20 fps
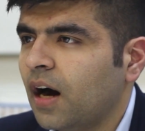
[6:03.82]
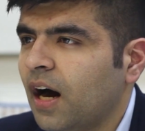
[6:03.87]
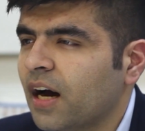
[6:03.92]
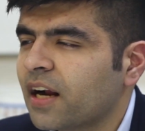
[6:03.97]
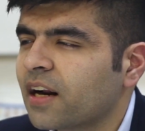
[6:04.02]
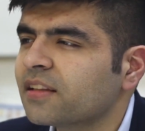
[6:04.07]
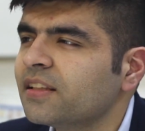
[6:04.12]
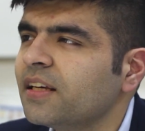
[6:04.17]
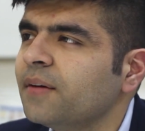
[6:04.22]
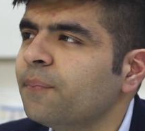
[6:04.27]

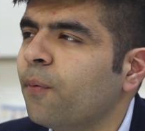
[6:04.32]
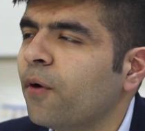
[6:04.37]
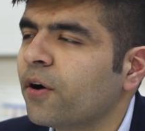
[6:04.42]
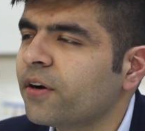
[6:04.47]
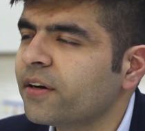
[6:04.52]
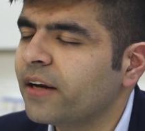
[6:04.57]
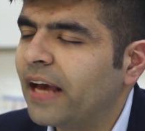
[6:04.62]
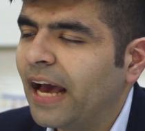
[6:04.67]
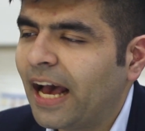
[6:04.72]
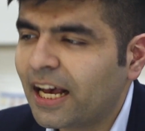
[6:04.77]
Another
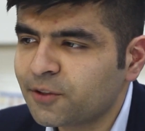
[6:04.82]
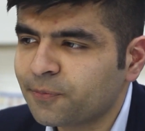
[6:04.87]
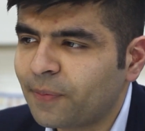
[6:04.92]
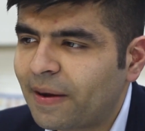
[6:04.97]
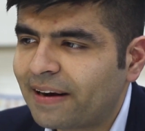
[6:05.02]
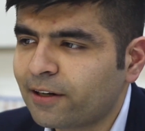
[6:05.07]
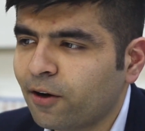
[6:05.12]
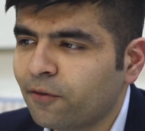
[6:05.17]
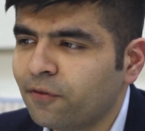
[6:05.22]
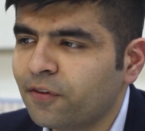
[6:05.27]
important
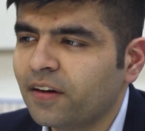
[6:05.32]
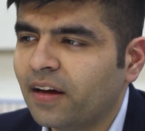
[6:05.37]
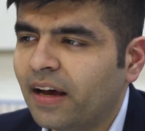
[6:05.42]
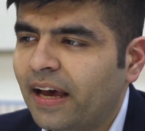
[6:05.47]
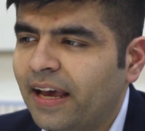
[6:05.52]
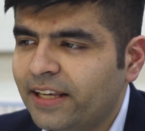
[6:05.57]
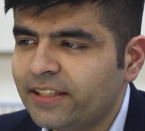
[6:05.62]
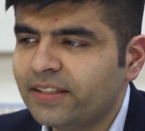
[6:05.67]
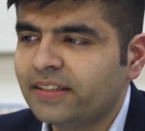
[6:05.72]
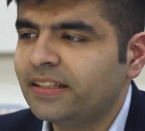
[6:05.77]
aspect of
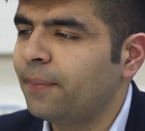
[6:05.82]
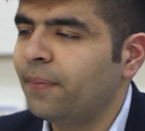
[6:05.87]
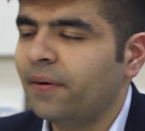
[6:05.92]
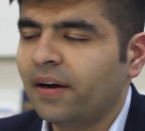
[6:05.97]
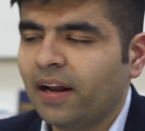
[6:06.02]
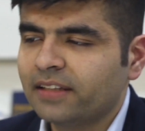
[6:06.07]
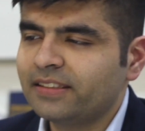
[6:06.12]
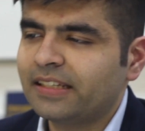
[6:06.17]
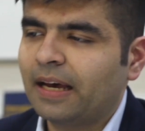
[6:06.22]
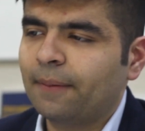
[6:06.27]
a liberal
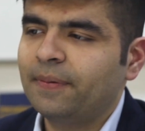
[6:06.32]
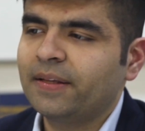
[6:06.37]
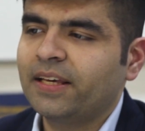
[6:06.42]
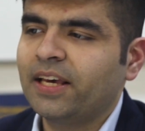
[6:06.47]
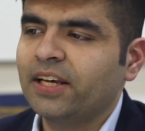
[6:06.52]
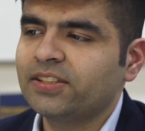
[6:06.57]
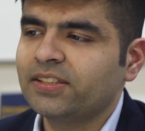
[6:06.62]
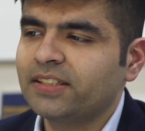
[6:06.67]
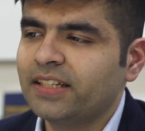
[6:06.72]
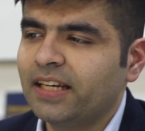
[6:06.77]
arts
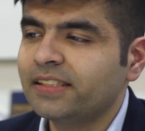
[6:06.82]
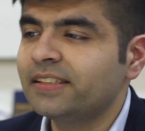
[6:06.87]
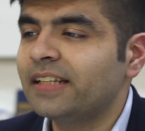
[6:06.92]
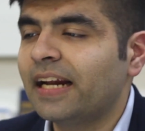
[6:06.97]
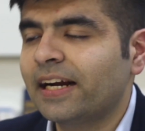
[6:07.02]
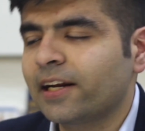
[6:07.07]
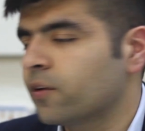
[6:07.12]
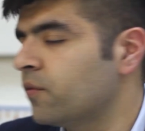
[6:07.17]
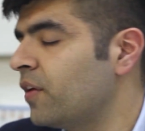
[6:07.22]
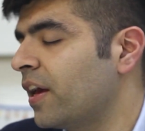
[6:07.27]
application is
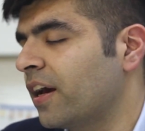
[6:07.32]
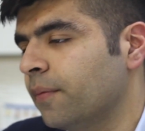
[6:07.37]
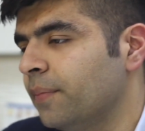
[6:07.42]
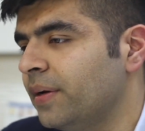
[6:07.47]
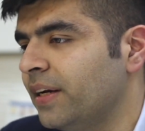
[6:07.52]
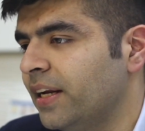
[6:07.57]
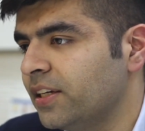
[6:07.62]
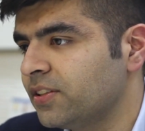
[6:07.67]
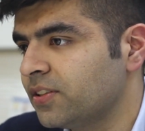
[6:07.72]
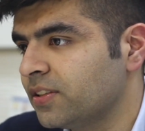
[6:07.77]
letter of
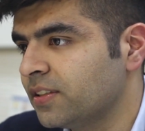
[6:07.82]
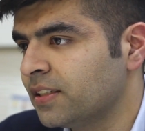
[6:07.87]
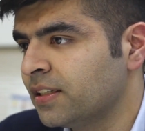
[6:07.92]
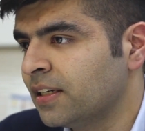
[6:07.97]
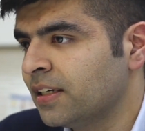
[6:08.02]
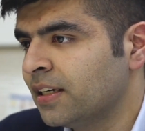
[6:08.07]
recommendation.